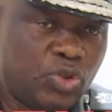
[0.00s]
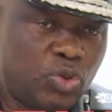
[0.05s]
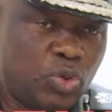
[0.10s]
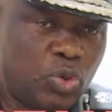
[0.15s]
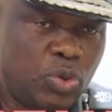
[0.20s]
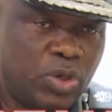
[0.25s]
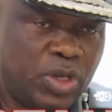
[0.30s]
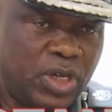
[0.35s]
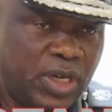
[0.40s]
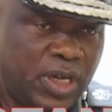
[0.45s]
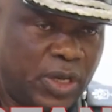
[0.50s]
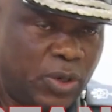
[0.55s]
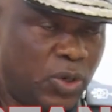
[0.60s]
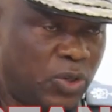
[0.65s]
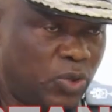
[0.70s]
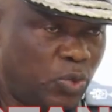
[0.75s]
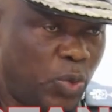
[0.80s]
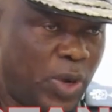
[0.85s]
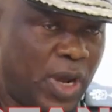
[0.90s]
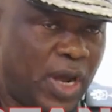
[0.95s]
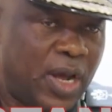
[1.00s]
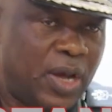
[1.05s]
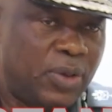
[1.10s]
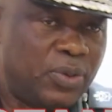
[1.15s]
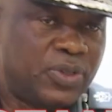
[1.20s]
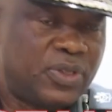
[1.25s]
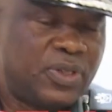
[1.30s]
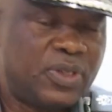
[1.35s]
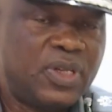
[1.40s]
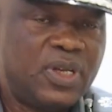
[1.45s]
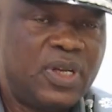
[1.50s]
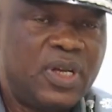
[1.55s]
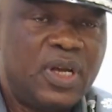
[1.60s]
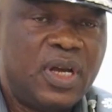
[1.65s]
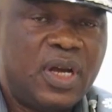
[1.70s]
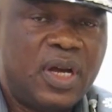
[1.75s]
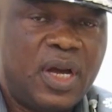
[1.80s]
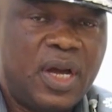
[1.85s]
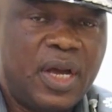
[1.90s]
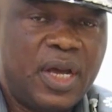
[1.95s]
to the Lagos warehouse
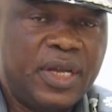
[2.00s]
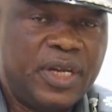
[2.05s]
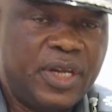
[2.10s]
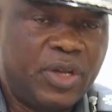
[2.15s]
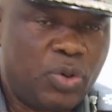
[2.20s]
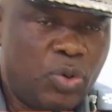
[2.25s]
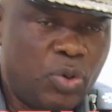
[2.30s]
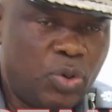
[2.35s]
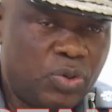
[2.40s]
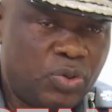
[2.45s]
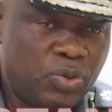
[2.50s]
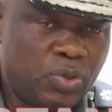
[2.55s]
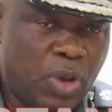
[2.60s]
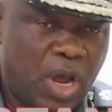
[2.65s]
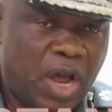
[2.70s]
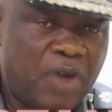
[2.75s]
in Ikotun.